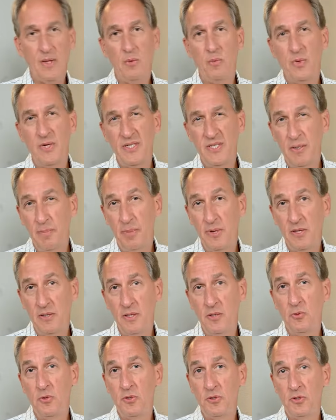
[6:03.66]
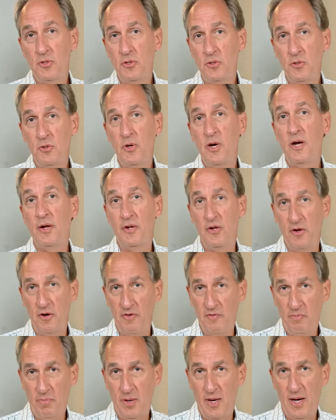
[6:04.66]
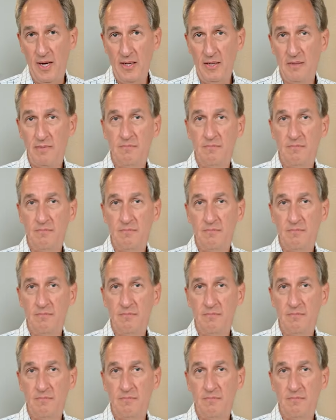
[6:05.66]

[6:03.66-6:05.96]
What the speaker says: We typically will do a nerve block.